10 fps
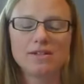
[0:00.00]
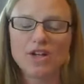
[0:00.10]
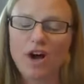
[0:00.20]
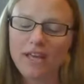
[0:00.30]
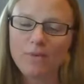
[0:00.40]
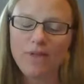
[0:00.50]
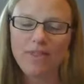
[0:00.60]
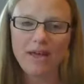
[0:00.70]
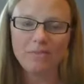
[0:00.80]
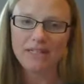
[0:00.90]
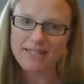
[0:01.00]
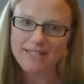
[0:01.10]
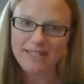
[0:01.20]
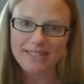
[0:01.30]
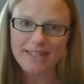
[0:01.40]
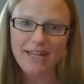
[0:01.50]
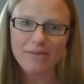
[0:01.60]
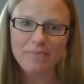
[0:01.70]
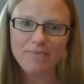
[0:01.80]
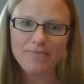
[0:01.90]
talking with them, listening to
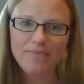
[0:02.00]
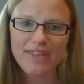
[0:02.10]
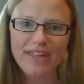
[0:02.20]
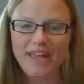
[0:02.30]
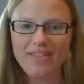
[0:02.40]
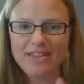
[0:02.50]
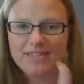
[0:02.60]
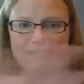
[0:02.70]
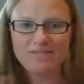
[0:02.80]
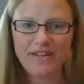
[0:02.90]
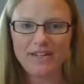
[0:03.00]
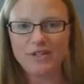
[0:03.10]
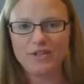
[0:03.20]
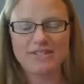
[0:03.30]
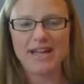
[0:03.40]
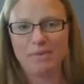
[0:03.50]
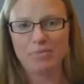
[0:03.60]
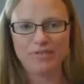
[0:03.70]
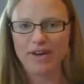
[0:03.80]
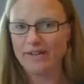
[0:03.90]
them, and this venue does not
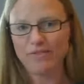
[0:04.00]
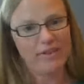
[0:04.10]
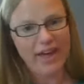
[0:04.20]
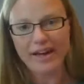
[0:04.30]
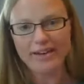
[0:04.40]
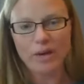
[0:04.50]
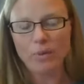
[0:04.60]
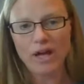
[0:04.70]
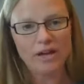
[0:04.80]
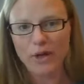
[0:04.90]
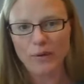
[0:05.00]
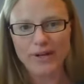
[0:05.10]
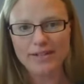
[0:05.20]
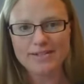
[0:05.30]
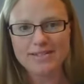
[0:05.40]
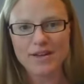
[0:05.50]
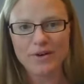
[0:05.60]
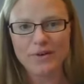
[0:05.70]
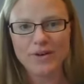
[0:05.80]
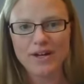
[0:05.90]
provide for that and we all know it
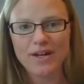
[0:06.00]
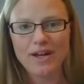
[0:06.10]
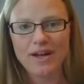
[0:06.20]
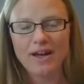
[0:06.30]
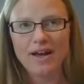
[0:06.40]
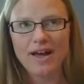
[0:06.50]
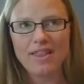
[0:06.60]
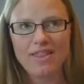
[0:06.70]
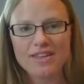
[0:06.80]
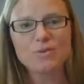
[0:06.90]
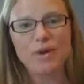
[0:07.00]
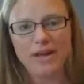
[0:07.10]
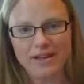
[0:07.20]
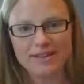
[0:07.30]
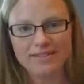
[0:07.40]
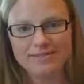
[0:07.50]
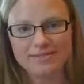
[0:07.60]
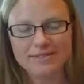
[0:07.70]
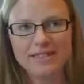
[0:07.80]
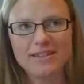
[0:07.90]
so this week
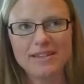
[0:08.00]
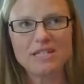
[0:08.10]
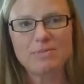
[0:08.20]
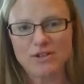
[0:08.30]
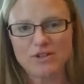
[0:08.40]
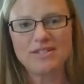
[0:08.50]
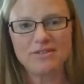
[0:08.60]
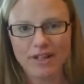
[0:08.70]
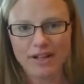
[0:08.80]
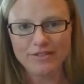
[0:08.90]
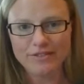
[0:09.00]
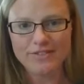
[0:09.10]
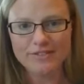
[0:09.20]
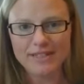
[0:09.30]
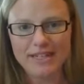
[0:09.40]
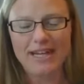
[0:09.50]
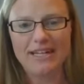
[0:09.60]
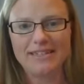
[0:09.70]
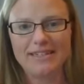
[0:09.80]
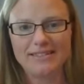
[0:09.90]
the expressions of love
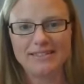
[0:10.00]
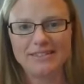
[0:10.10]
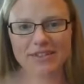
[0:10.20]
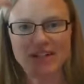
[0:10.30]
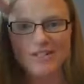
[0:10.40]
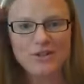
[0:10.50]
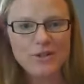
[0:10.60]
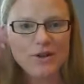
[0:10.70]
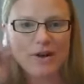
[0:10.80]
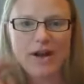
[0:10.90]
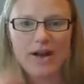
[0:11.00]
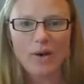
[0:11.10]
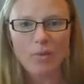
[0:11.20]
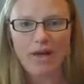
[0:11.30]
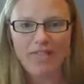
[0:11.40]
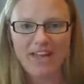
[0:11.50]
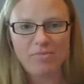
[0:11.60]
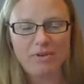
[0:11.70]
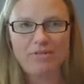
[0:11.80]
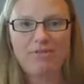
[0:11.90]
and gratitude while they
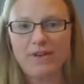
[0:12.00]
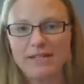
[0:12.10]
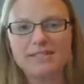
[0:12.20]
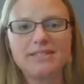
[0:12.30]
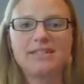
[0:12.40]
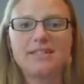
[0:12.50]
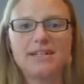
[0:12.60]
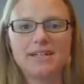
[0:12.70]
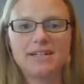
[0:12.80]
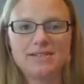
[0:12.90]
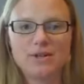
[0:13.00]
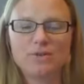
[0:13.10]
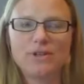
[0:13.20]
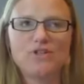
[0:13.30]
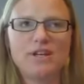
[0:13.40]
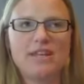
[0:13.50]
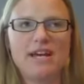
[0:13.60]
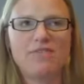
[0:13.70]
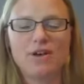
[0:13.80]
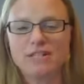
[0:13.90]
have been felt so richly they
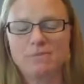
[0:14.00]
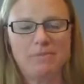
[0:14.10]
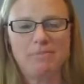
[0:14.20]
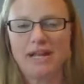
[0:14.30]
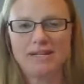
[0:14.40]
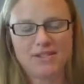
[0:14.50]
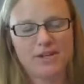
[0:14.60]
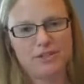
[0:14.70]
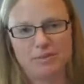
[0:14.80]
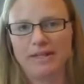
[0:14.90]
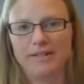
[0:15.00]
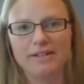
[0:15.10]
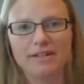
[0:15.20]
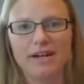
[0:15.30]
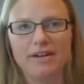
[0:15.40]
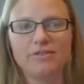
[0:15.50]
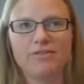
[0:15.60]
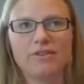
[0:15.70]
have also been a stark reminder of